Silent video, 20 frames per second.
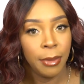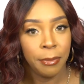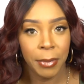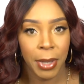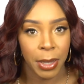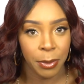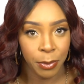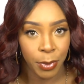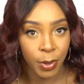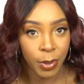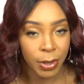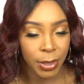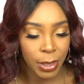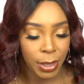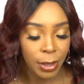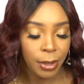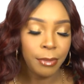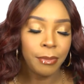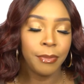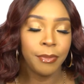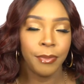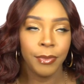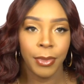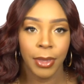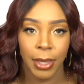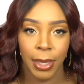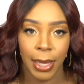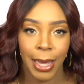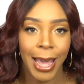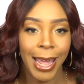Mayde Beauty
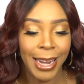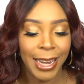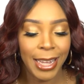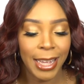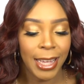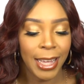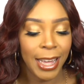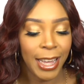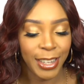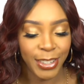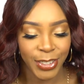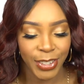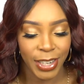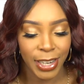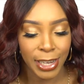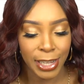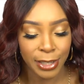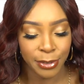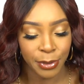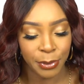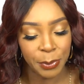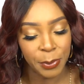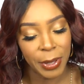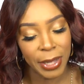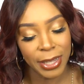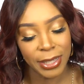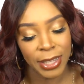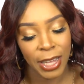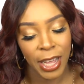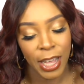Candy H D lace front
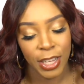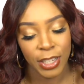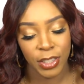wigs.